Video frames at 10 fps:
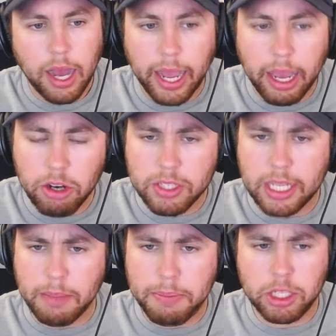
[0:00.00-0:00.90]
I
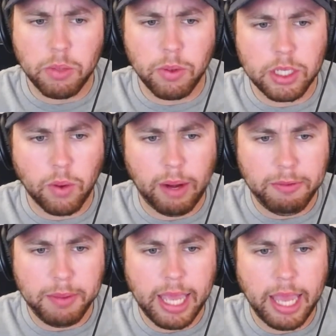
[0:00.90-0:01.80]
understand the pitching wasn't great
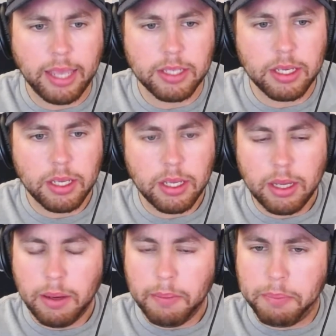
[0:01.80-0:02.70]
from the Yankees,
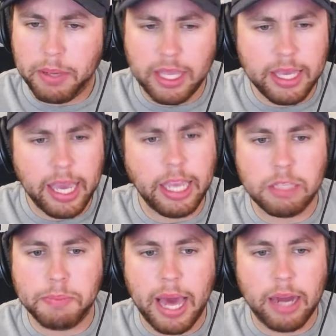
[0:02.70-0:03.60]
but the
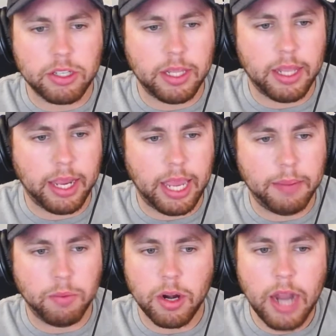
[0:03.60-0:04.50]
Yankees batters in that
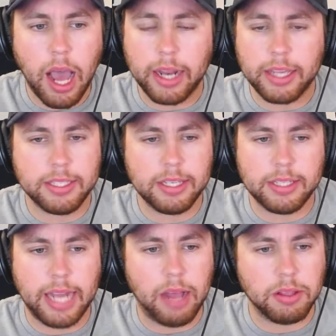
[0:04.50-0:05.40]
game were non
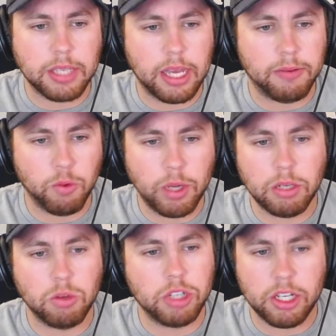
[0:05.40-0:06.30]
existent outside of
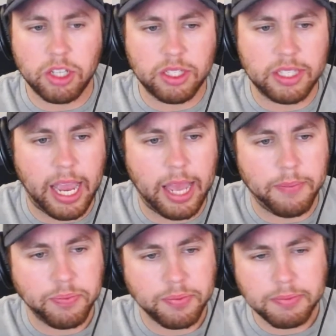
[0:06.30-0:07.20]
Rizzo, Judge, and
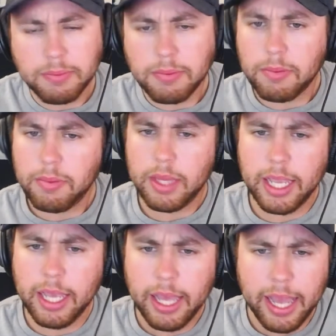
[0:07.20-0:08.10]
Stanton.
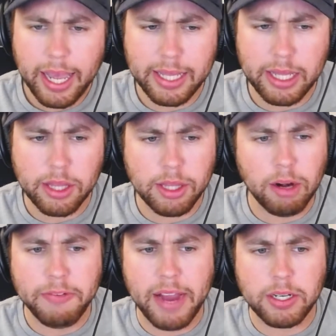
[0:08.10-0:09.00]
And then the
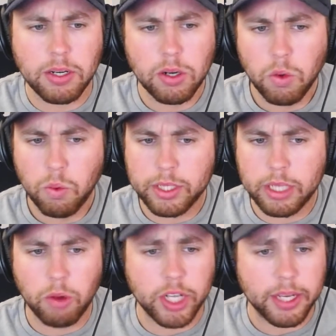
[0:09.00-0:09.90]
third factor was
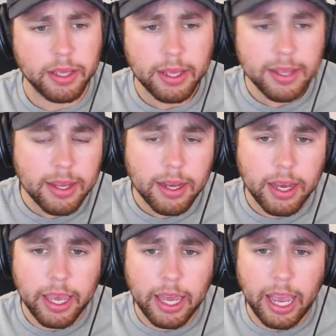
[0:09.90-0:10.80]
coaching.
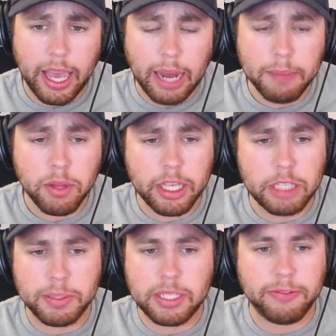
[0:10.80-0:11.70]
And I'm looking
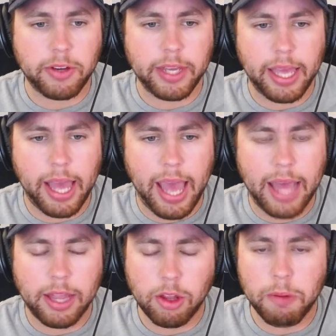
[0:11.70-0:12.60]
specifically
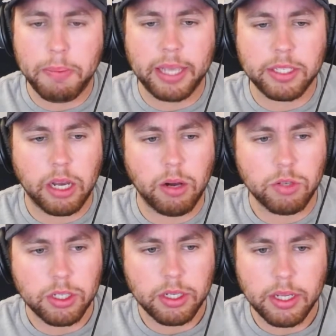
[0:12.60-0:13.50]
at third base
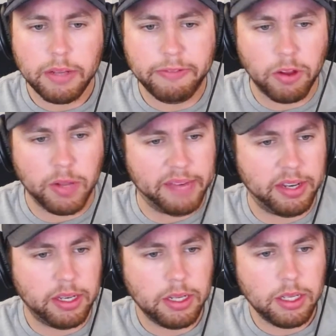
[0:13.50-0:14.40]
coach Phil Nevin.